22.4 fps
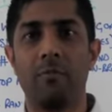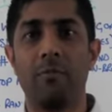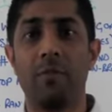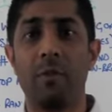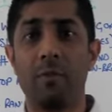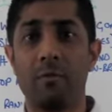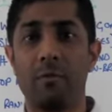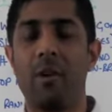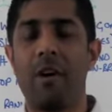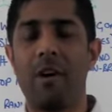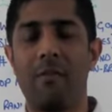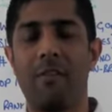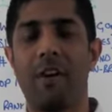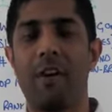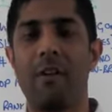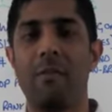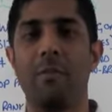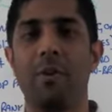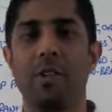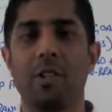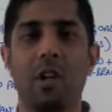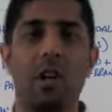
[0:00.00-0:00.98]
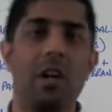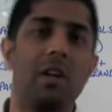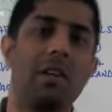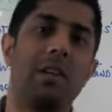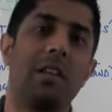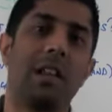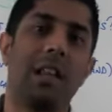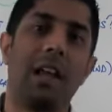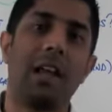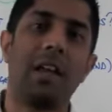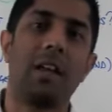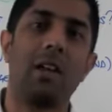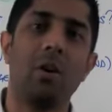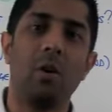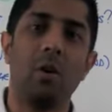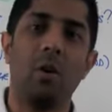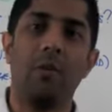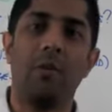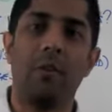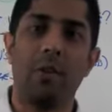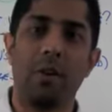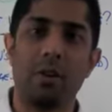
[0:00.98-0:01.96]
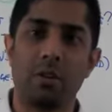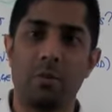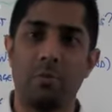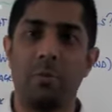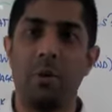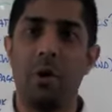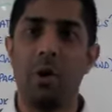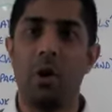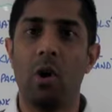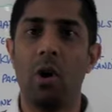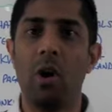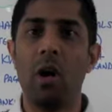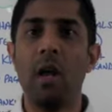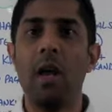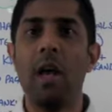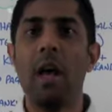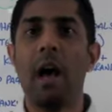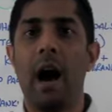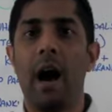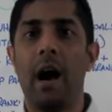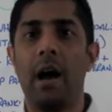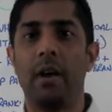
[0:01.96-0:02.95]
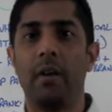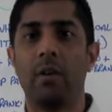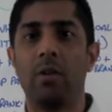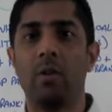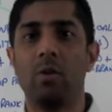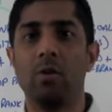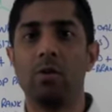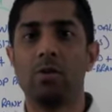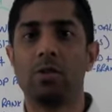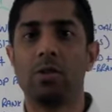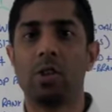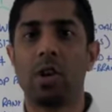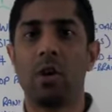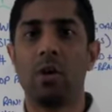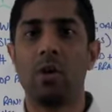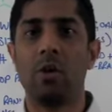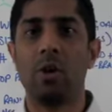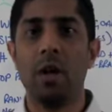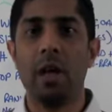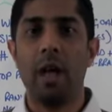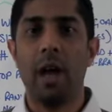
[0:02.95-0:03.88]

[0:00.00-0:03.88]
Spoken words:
We would very much like to thank you all for your support, and also